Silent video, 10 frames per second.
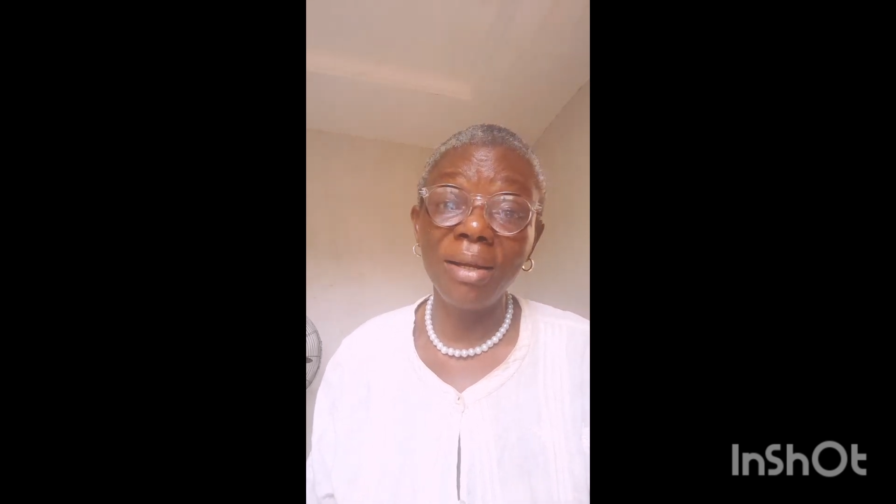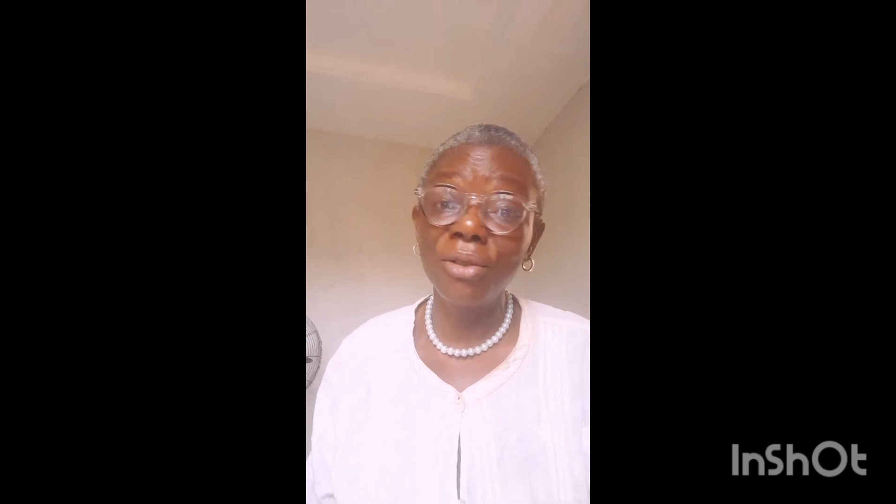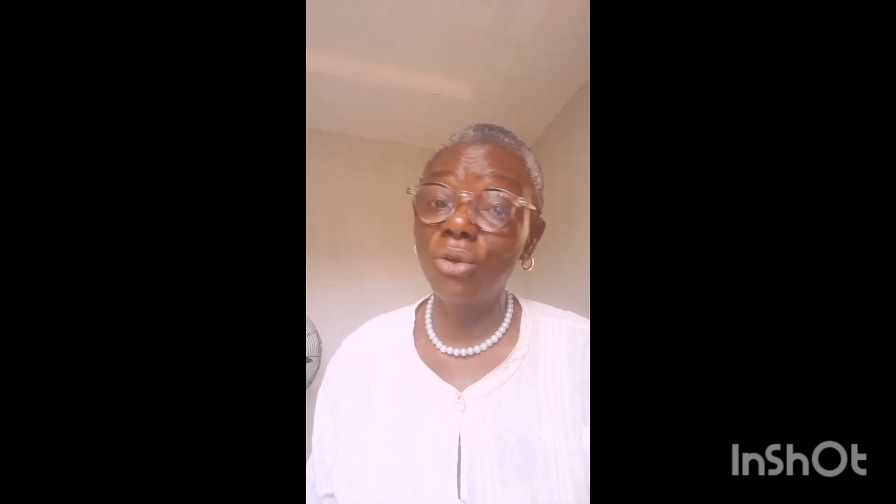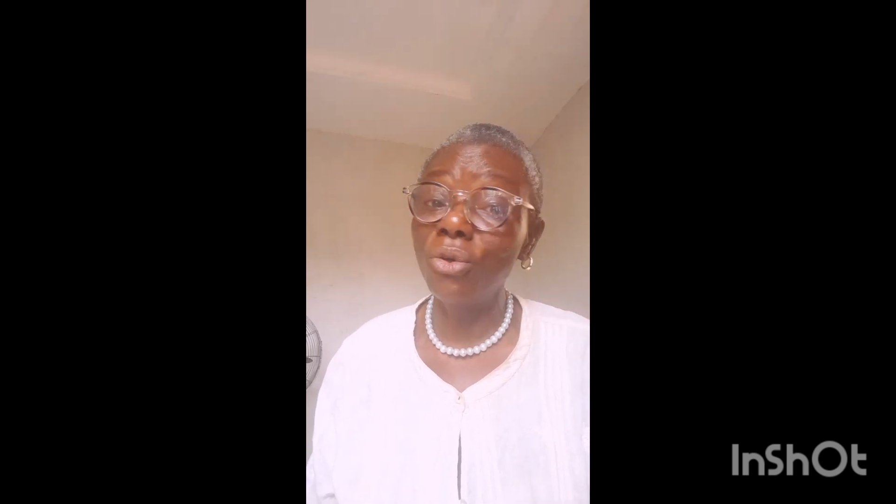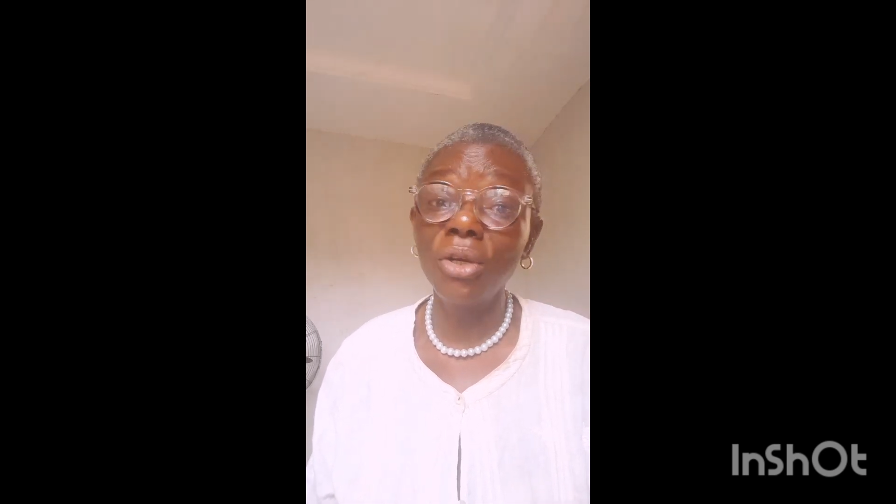
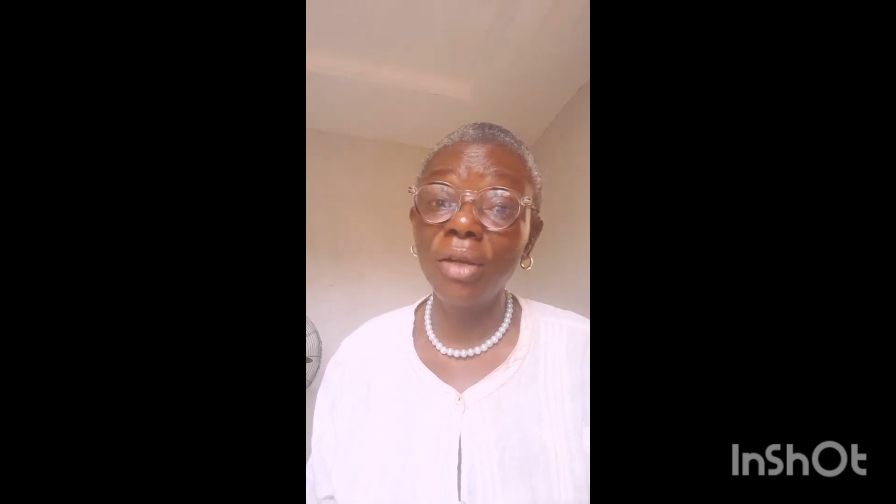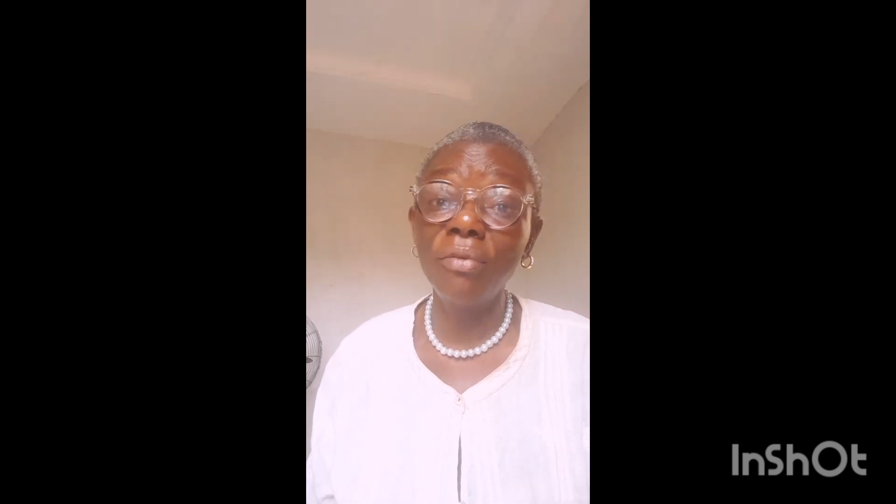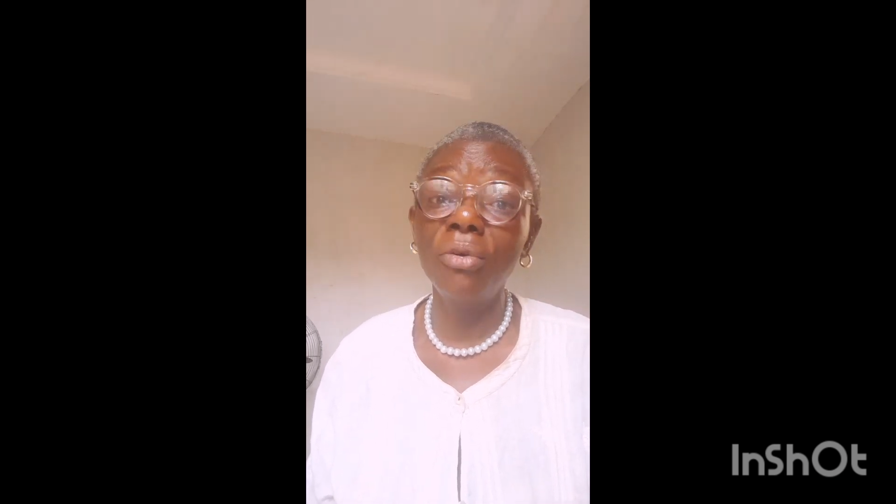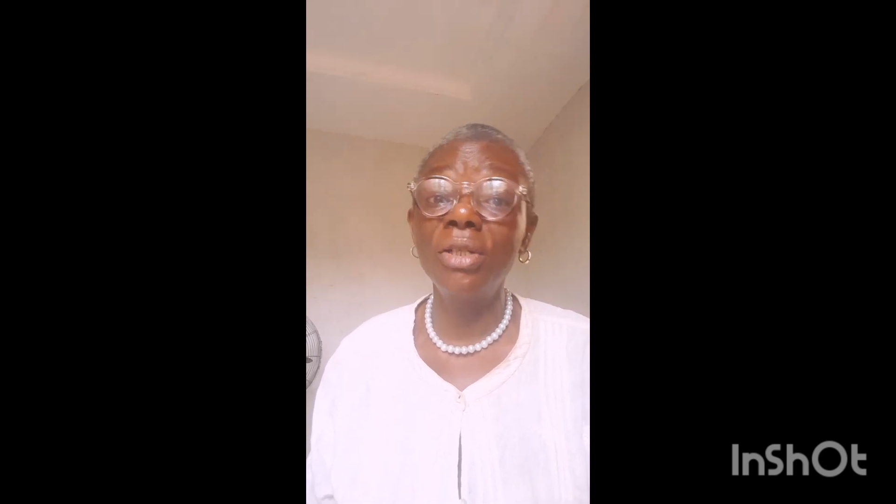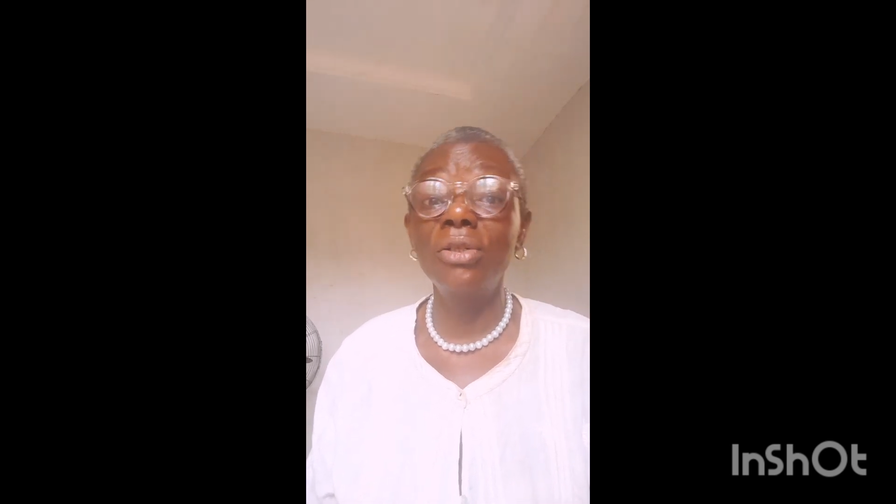It's going to give
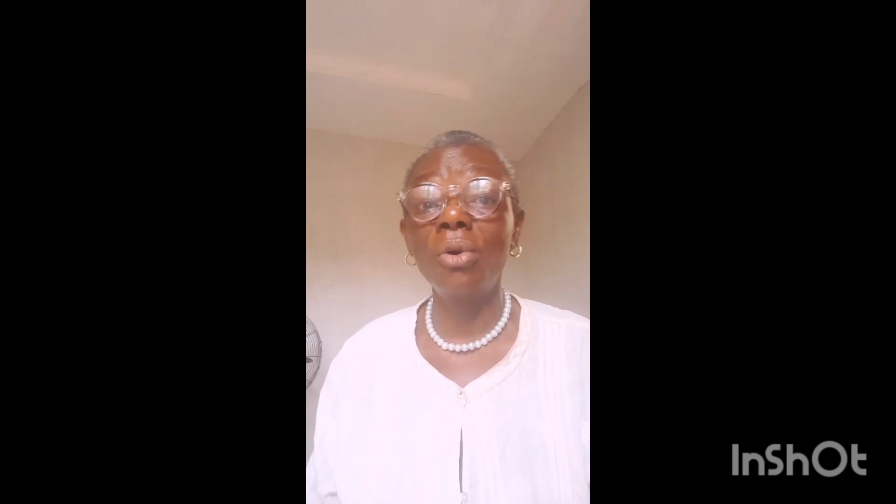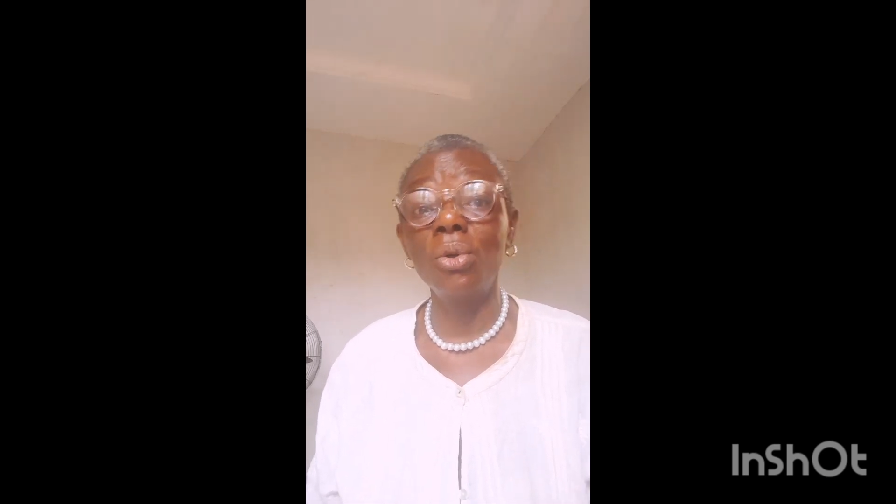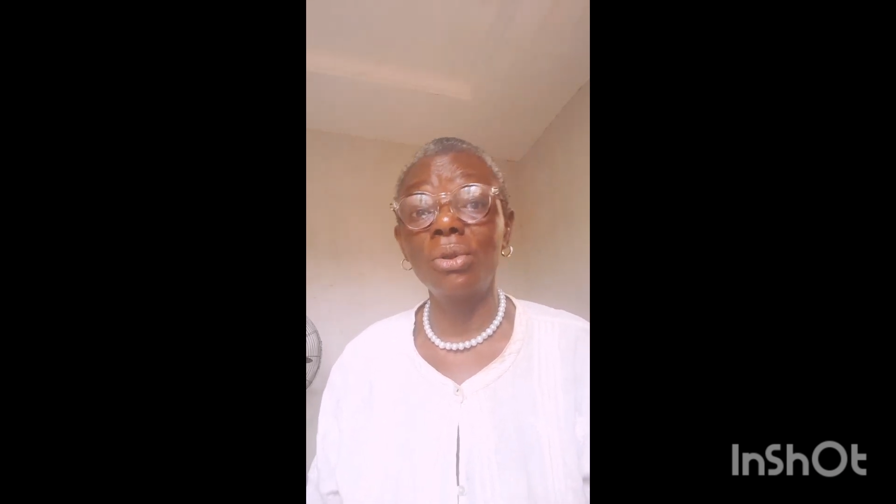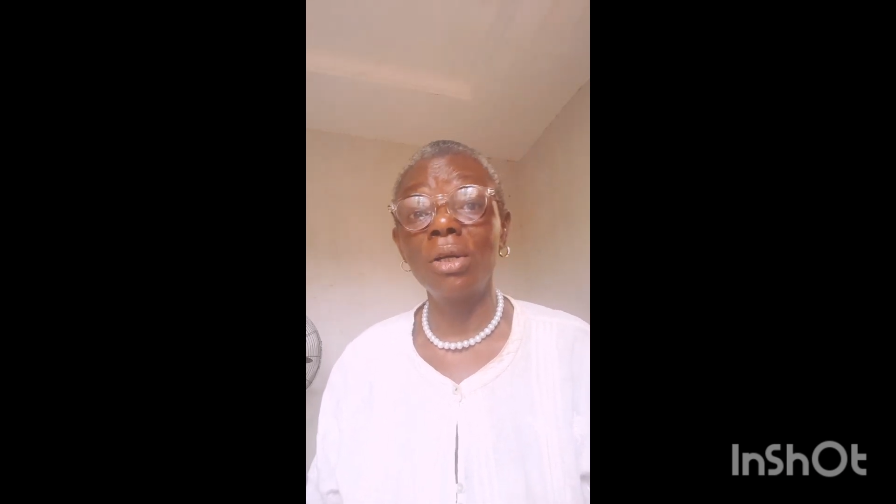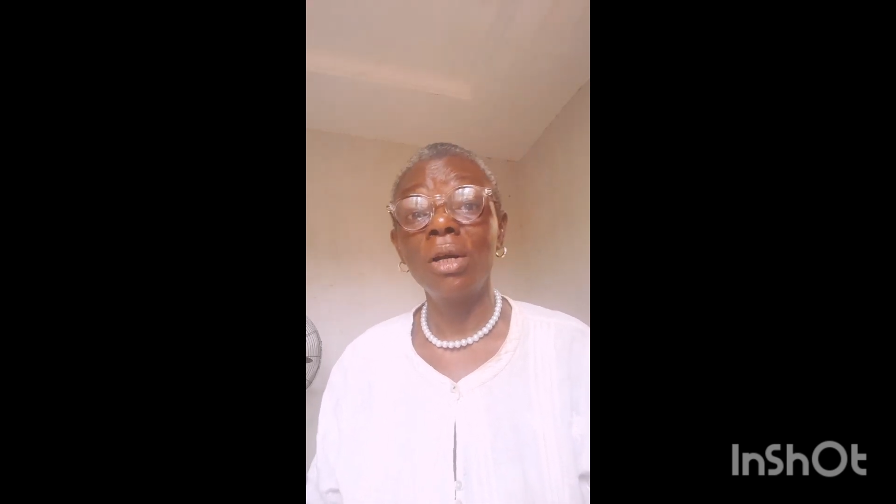you
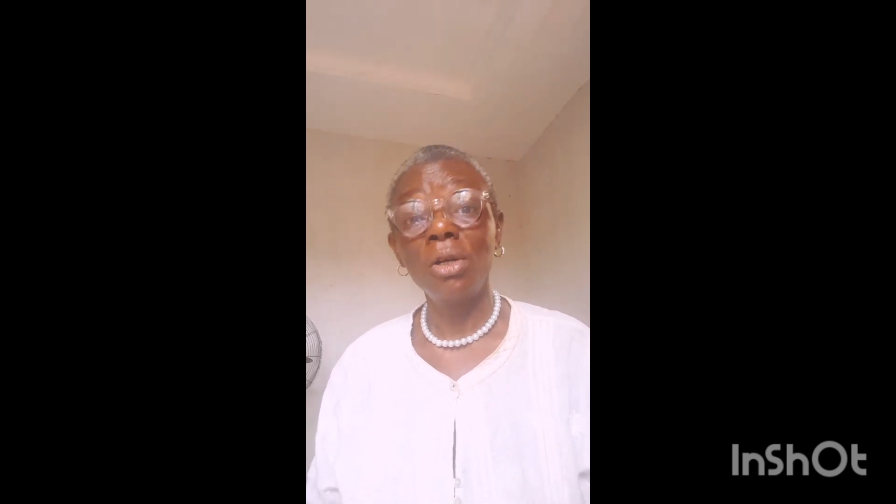result.